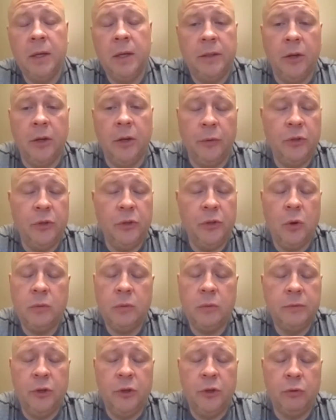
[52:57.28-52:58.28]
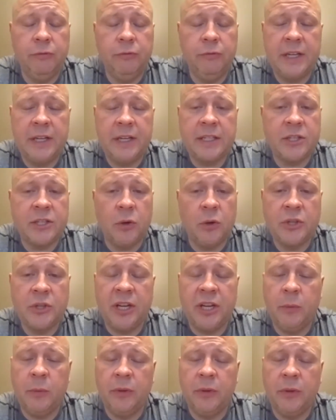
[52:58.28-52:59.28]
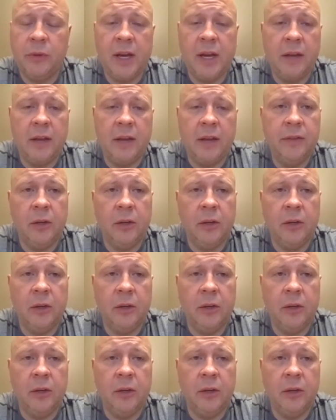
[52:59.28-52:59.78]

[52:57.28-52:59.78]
No, no risk associated with that.